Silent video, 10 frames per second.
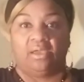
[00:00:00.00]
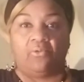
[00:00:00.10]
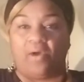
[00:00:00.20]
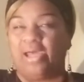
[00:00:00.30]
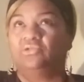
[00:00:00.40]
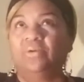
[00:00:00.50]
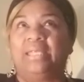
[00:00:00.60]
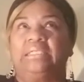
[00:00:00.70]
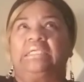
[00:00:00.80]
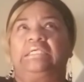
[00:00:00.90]
Why do
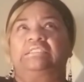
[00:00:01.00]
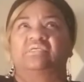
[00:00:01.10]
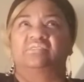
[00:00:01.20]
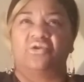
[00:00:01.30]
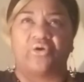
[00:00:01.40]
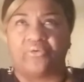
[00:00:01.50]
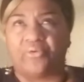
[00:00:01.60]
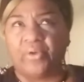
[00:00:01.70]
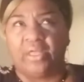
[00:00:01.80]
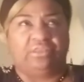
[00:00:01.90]
I need to
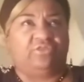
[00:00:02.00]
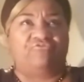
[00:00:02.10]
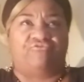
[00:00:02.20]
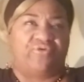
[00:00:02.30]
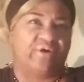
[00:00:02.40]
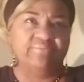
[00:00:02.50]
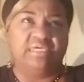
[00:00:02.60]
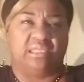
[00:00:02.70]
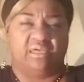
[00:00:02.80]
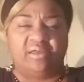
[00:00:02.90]
know the
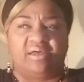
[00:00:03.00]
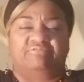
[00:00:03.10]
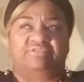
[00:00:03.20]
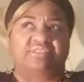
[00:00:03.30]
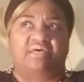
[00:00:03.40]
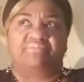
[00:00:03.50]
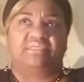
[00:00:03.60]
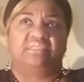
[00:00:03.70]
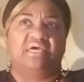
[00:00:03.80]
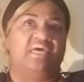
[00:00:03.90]
formula of
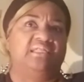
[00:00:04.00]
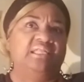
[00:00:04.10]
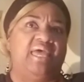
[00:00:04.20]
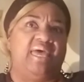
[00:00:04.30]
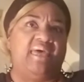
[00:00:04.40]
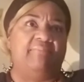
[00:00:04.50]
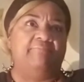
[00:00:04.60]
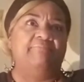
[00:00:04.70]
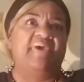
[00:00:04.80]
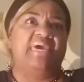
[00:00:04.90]
something that
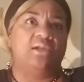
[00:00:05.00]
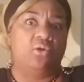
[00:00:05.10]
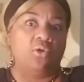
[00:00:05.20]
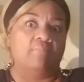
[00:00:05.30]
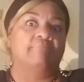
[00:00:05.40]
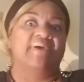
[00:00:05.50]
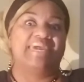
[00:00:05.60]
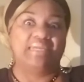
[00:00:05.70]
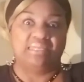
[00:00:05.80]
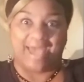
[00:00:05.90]
may or
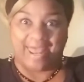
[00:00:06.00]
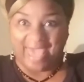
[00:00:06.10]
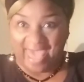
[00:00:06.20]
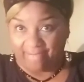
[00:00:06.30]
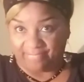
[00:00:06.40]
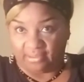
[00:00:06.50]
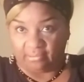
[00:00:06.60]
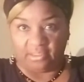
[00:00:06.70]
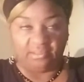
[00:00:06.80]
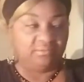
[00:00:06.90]
may not happen?
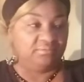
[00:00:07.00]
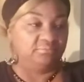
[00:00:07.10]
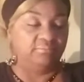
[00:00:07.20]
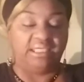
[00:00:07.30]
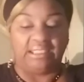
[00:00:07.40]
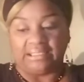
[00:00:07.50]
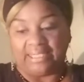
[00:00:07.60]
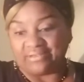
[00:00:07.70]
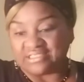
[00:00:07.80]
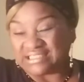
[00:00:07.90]
Meaning
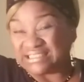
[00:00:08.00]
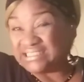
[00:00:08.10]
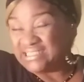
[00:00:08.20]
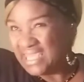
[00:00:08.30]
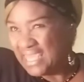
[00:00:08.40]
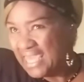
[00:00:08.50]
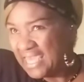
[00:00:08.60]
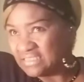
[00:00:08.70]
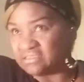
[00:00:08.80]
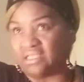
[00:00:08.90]
there's a
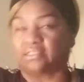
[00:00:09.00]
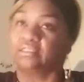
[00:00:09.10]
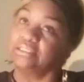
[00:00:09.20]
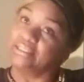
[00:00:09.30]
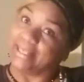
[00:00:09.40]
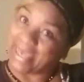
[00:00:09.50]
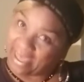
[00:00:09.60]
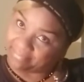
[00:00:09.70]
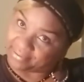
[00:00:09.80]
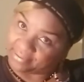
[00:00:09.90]
chance it could
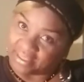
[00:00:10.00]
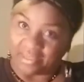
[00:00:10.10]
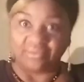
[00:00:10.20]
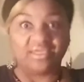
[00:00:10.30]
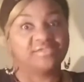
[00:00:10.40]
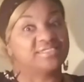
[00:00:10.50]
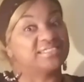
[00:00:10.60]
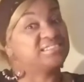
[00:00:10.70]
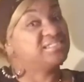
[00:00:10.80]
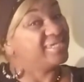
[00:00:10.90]
happen. There's a
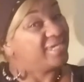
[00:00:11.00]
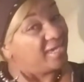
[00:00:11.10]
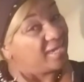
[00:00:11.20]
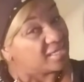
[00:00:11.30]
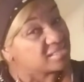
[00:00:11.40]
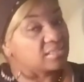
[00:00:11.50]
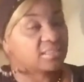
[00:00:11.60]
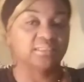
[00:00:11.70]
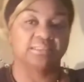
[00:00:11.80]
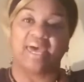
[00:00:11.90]
chance it
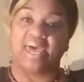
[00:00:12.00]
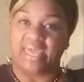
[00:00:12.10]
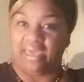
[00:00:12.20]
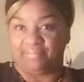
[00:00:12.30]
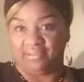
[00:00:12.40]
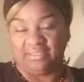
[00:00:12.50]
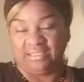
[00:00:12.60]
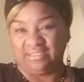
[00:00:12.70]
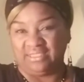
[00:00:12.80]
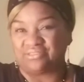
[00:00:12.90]
could not happen.
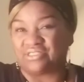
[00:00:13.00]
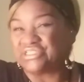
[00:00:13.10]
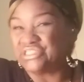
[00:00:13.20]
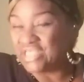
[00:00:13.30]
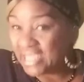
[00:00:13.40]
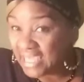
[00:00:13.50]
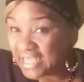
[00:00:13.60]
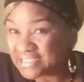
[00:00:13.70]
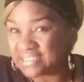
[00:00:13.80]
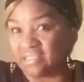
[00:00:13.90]
There's a
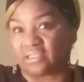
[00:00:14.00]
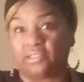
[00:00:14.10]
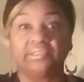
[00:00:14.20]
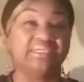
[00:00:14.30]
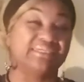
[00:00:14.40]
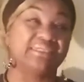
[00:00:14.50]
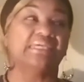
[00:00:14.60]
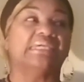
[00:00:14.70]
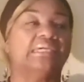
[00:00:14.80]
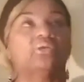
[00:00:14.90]
chance it could
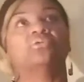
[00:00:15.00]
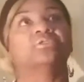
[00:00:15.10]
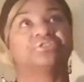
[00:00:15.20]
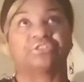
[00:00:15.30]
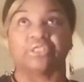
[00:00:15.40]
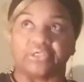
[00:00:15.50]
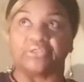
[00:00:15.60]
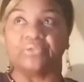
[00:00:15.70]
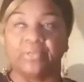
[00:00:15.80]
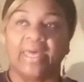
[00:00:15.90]
equal
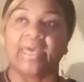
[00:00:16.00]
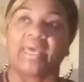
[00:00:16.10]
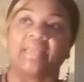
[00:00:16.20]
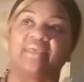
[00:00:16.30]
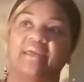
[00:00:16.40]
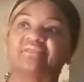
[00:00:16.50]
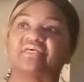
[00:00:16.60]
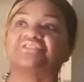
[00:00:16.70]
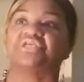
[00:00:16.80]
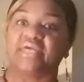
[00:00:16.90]
2, and there's
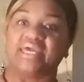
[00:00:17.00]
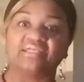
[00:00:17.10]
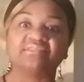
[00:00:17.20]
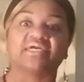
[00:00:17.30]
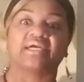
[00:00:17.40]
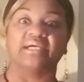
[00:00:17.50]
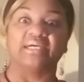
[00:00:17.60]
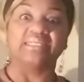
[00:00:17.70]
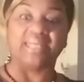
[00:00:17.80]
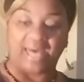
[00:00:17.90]
a chance it
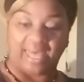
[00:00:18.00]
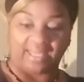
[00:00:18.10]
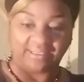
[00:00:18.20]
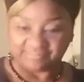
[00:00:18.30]
could not.